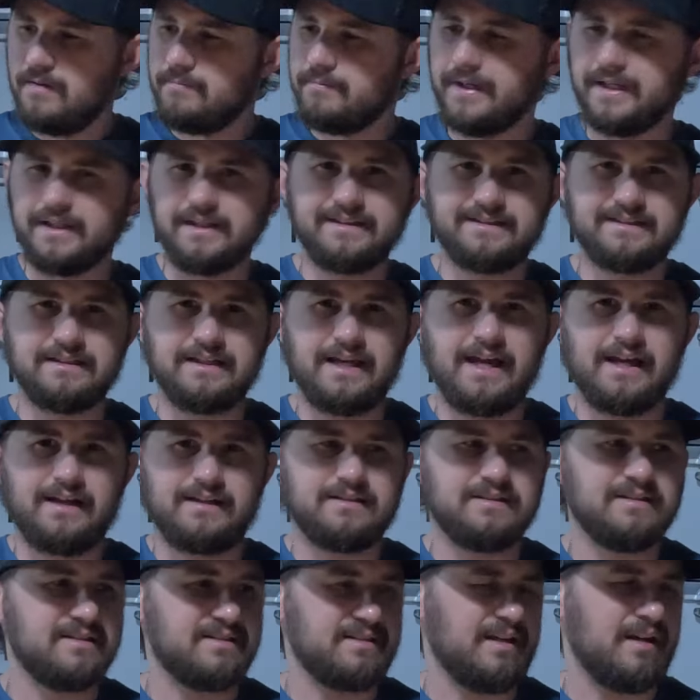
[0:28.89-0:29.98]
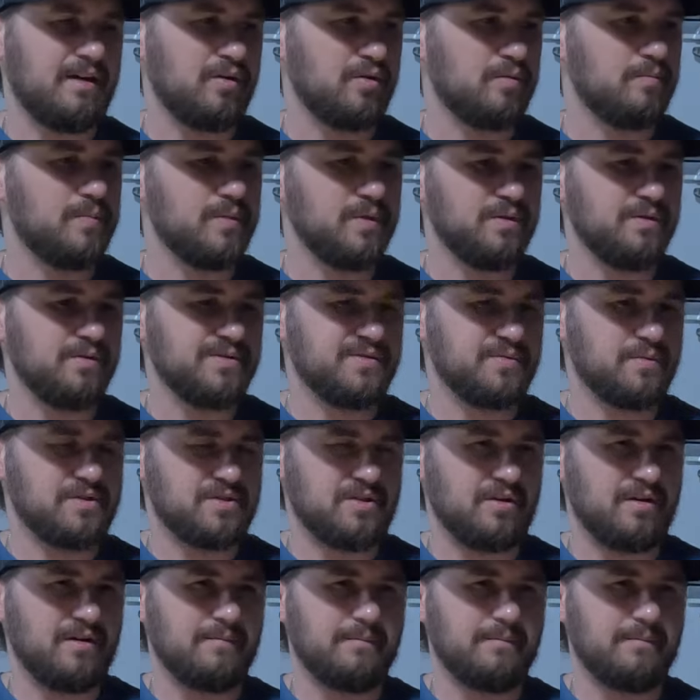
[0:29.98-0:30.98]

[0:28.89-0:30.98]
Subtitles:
my Easton Axis arrow builds, which are